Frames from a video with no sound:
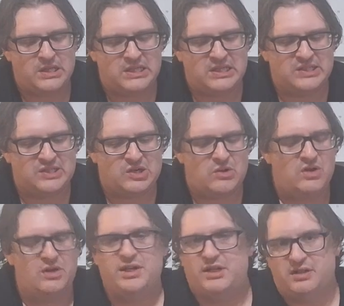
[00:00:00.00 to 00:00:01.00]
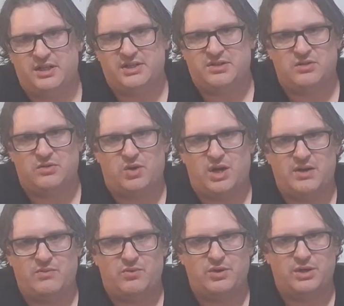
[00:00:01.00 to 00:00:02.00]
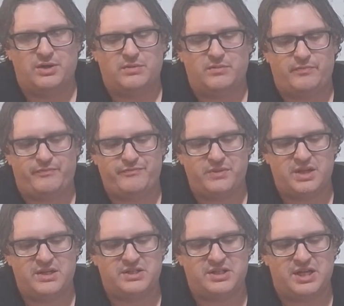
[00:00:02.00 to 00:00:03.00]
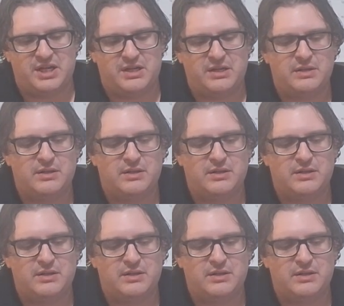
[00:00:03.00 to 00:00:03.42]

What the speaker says: and it's called honey glazed Hawaiian Warrior. And it's like,